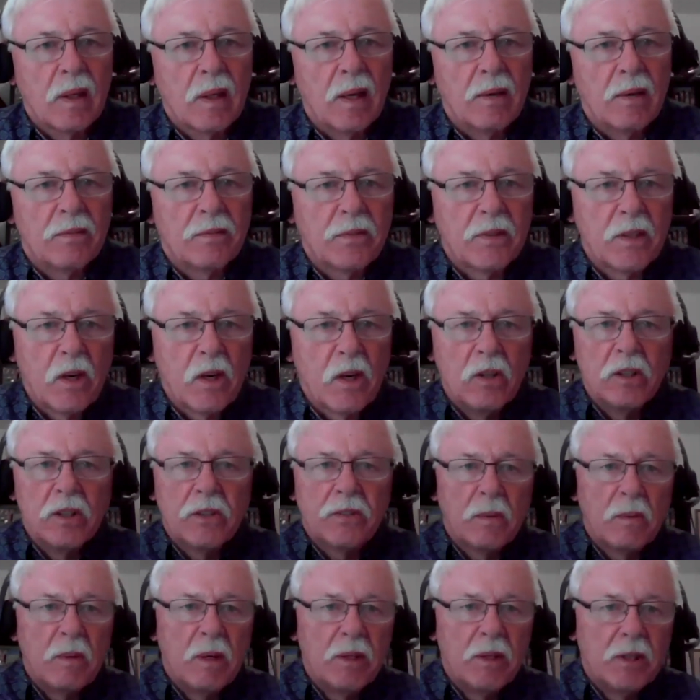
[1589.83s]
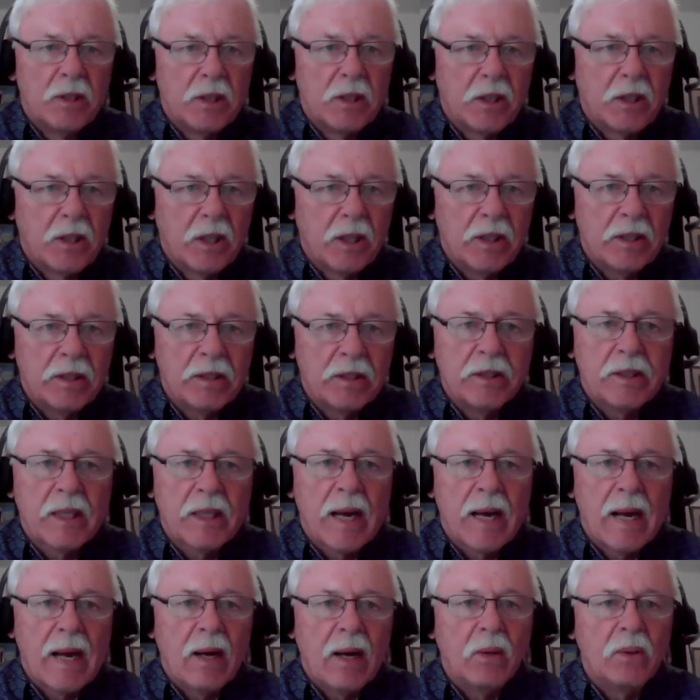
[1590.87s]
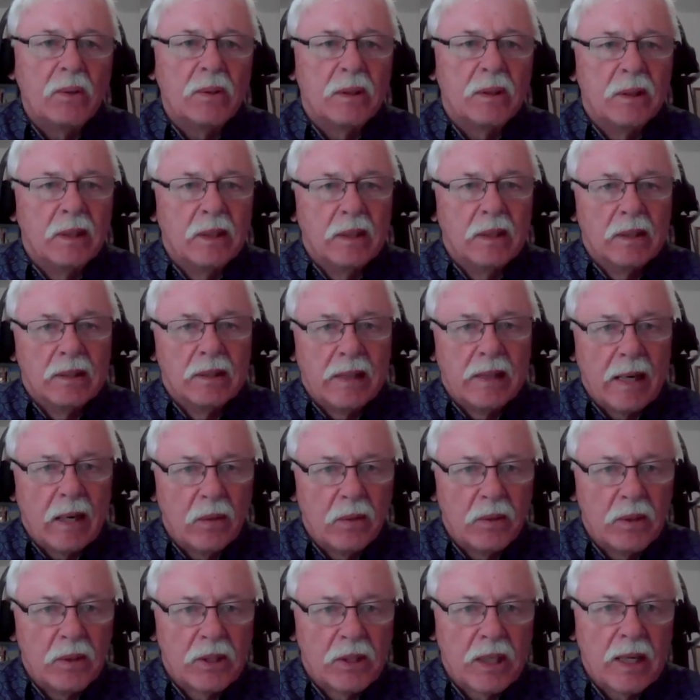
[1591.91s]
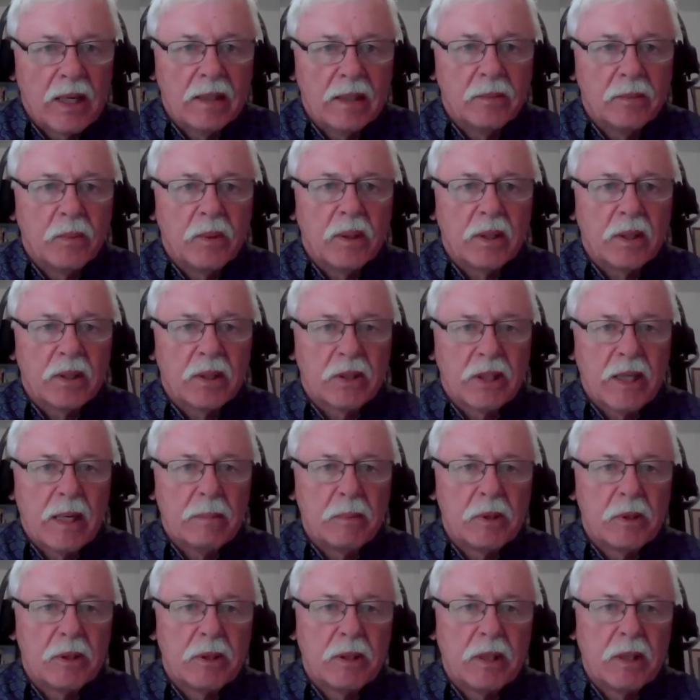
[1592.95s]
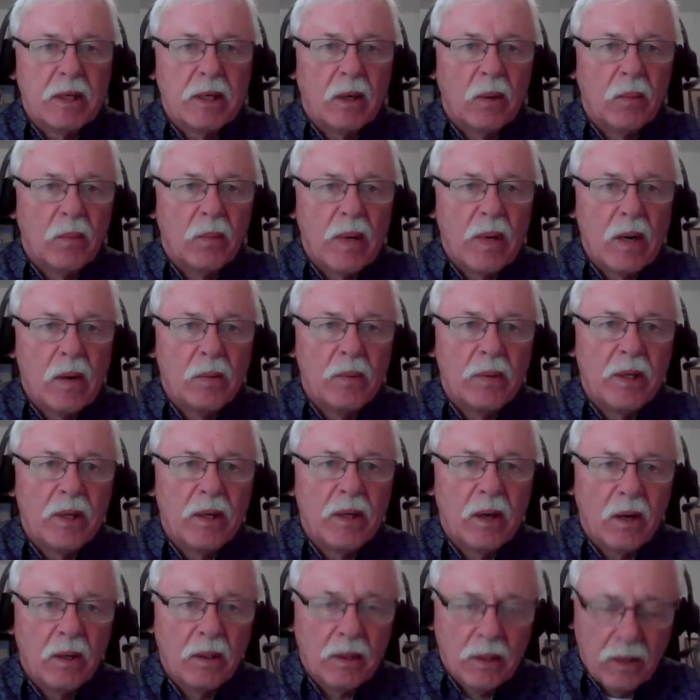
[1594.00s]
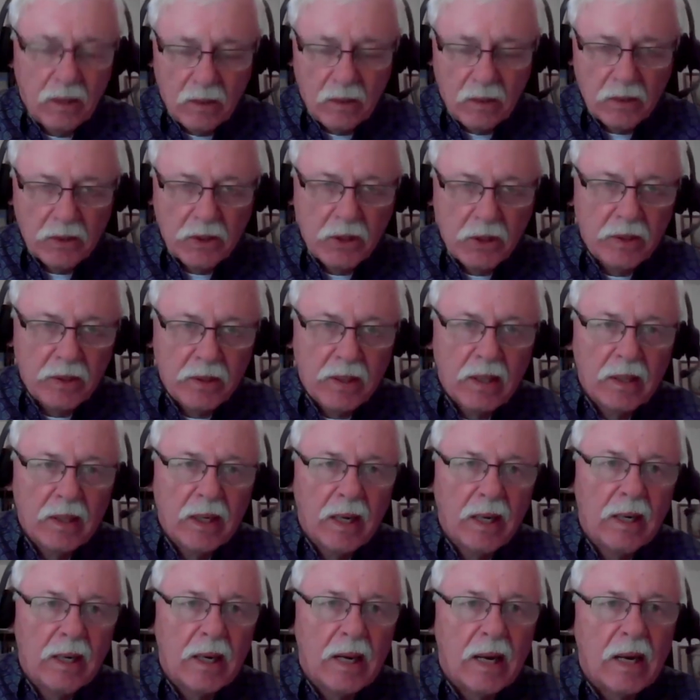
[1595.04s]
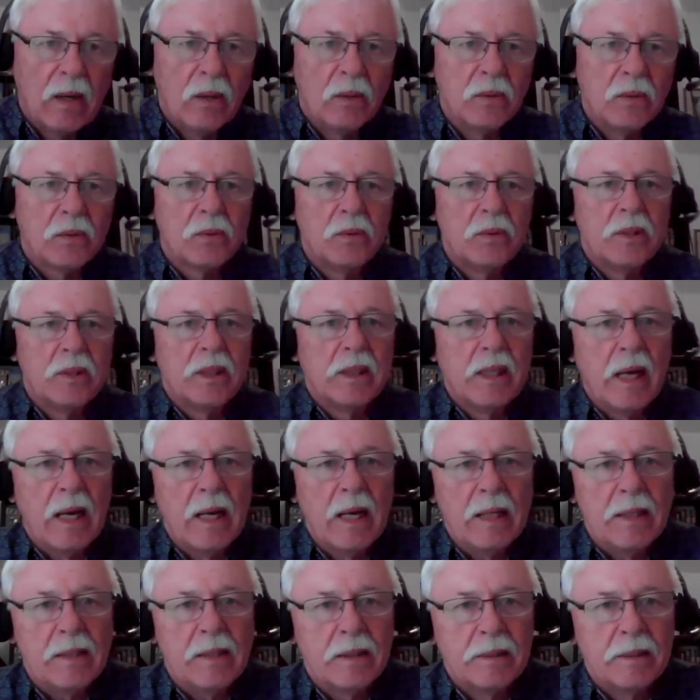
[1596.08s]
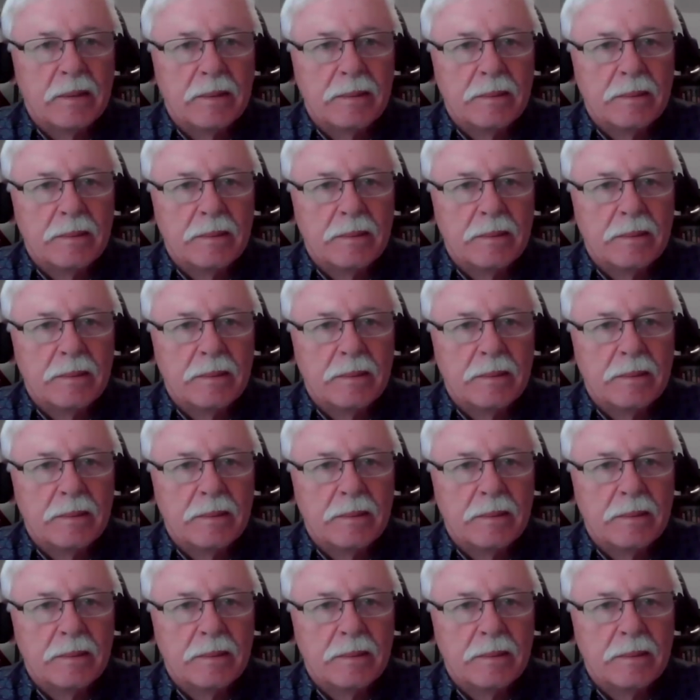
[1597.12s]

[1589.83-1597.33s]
It flows from under the curtains, out, down the sidewalk steps, around the altar, and out through the gate.